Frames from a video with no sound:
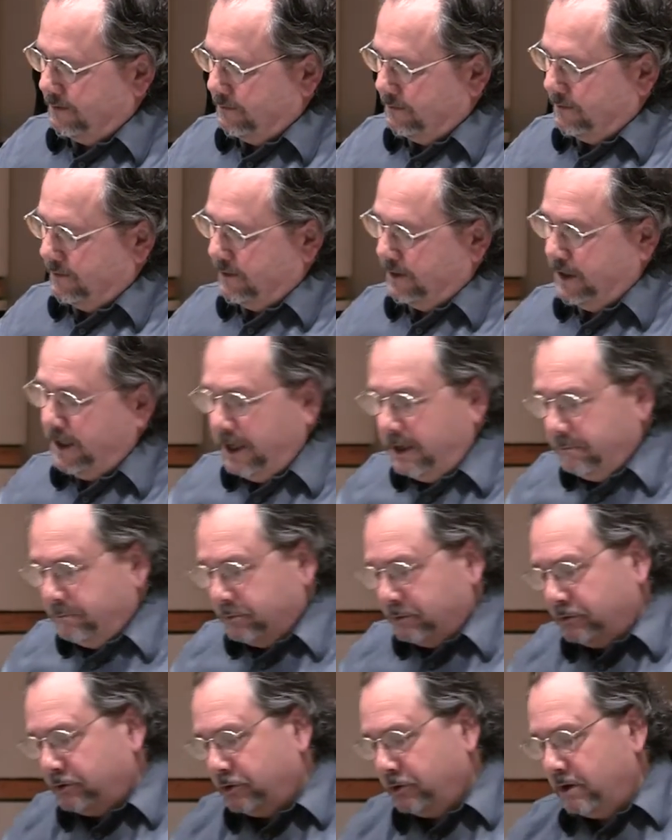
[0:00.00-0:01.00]
The
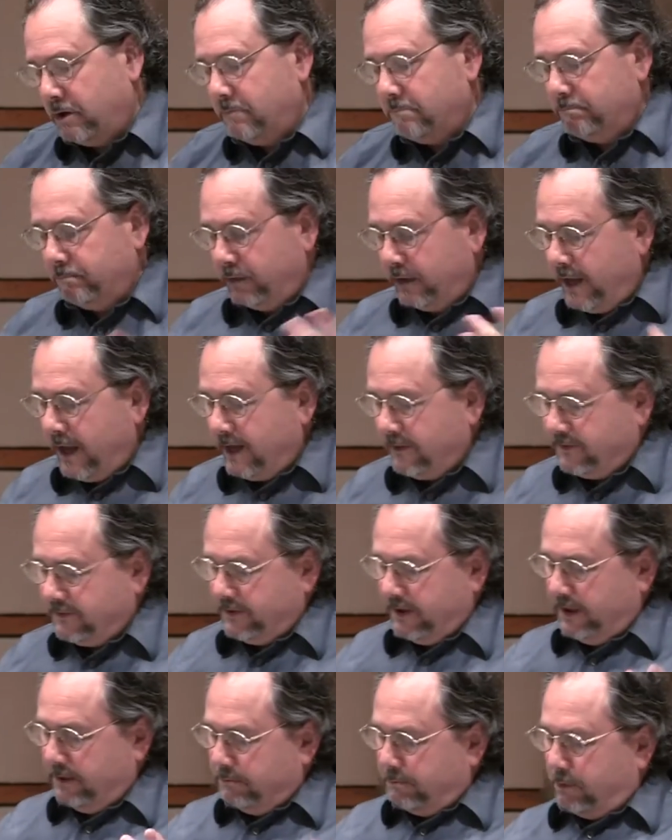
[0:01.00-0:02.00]
Hebrew term
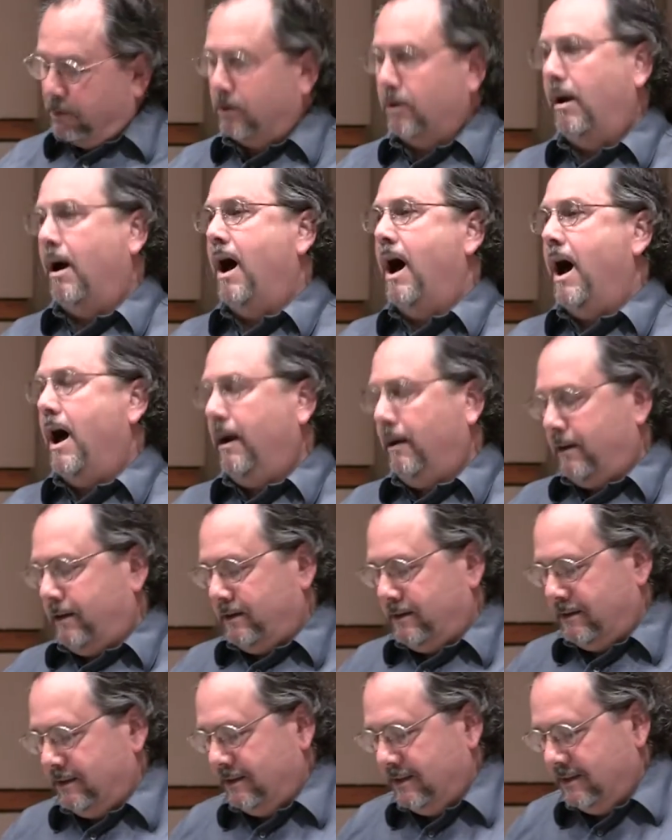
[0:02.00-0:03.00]
blessing, barach,